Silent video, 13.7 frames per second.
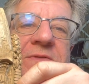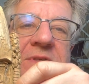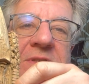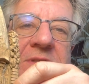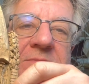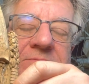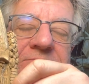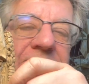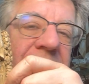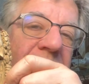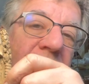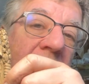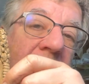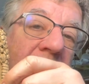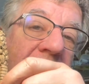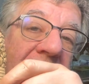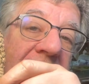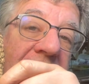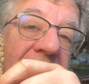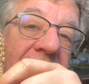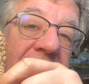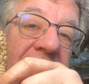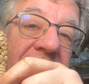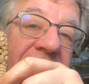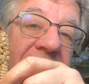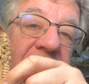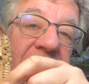it's probably this is in the
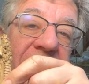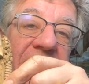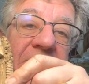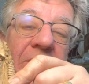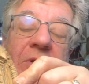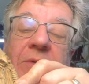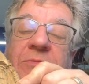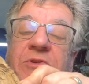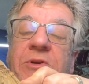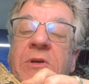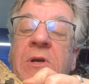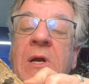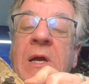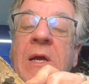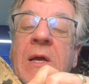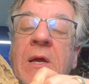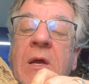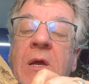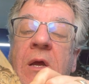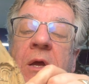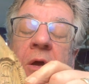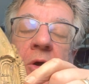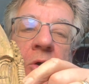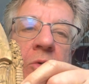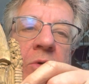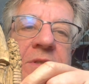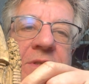first video, I'm sure.
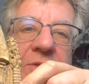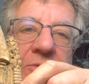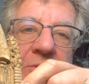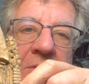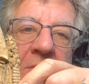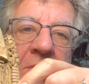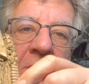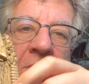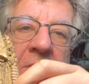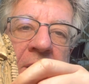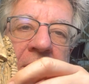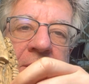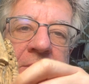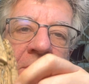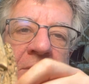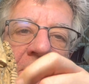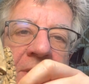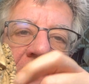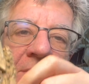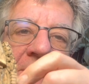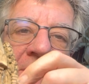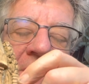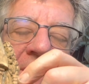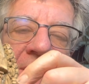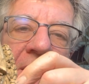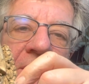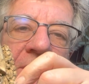Where's the door handle? It's not
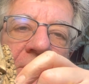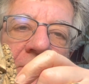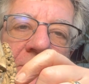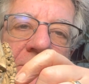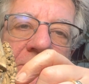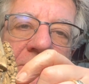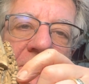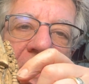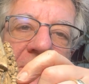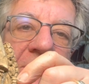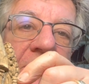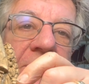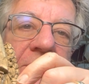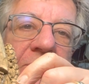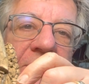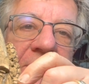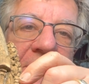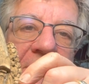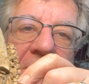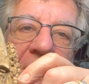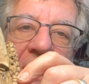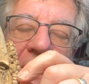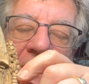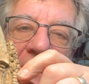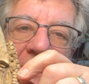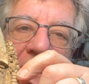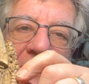there. I started with it, I
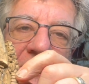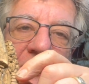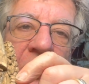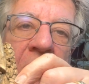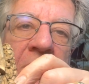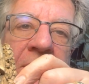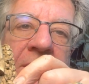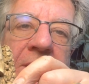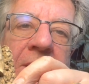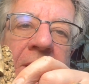had drawn it,